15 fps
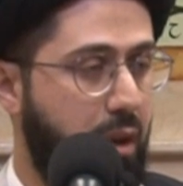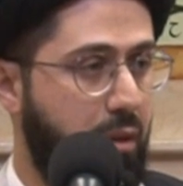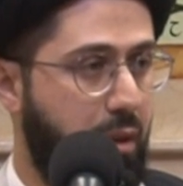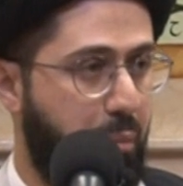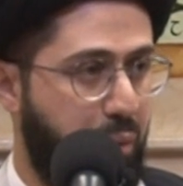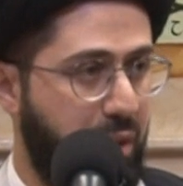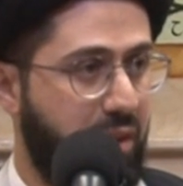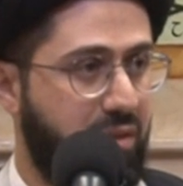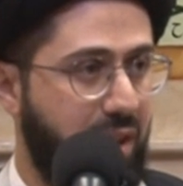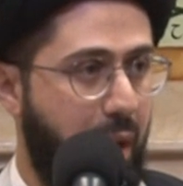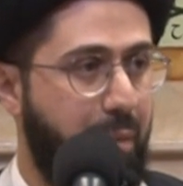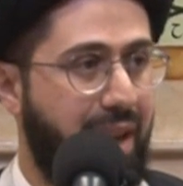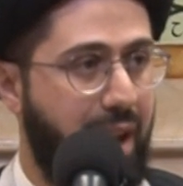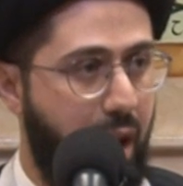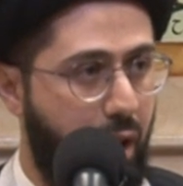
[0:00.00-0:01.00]
the pre
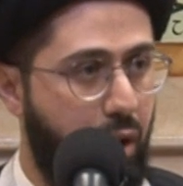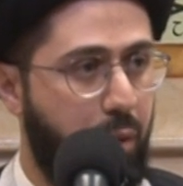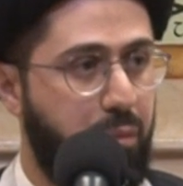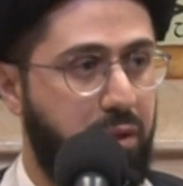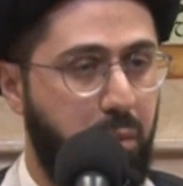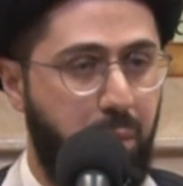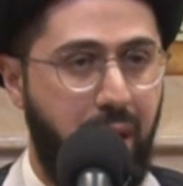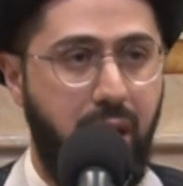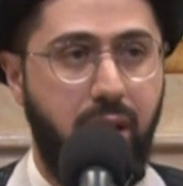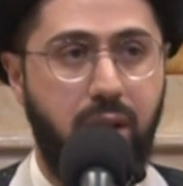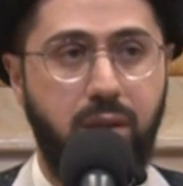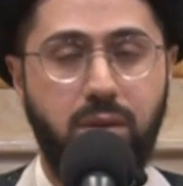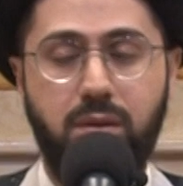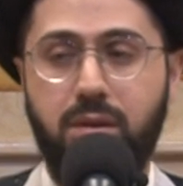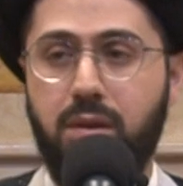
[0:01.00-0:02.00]
Islamic Arabs, the
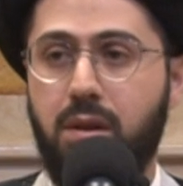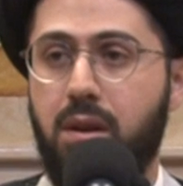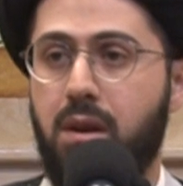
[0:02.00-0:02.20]
pagans.